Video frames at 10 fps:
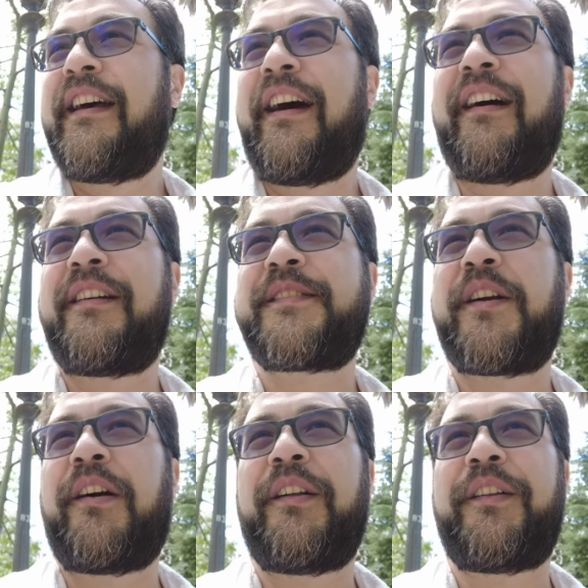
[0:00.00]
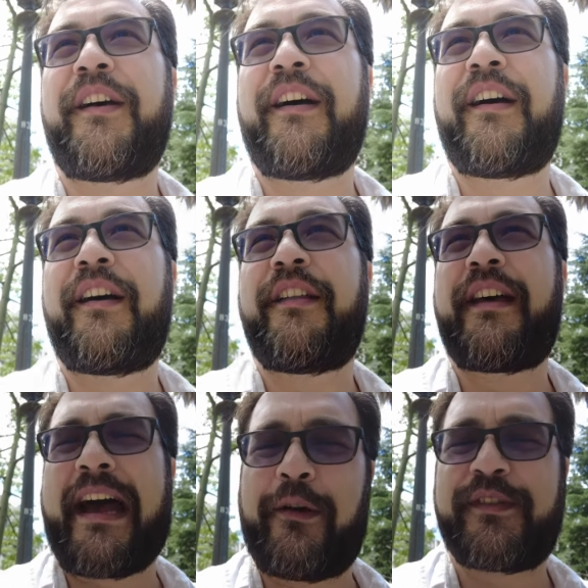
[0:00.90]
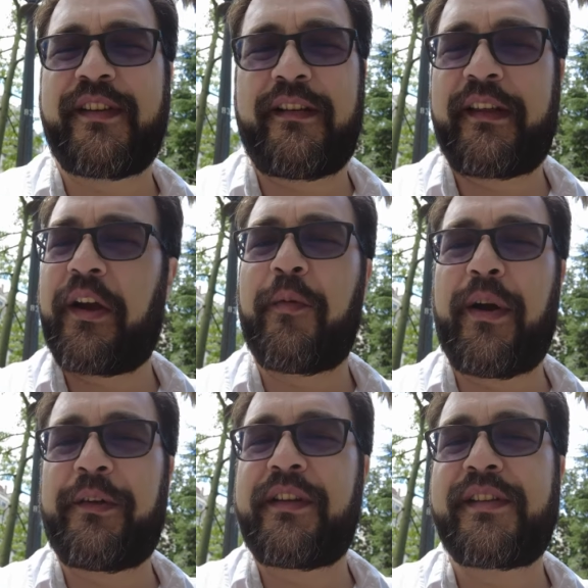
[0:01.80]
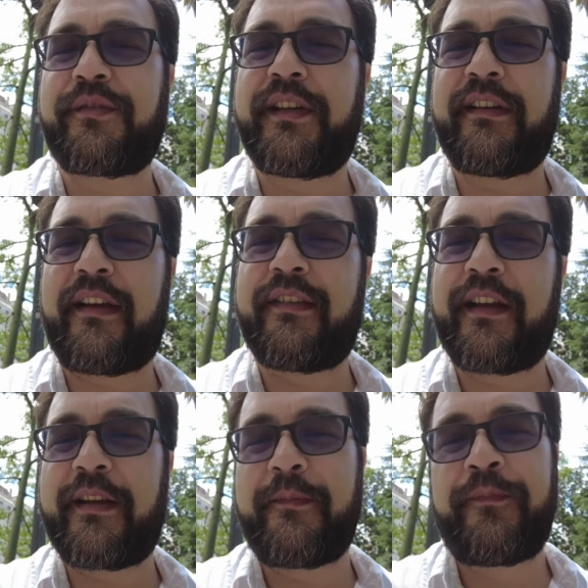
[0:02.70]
Uh, it's called uh, The House on Garibaldi Street, I think.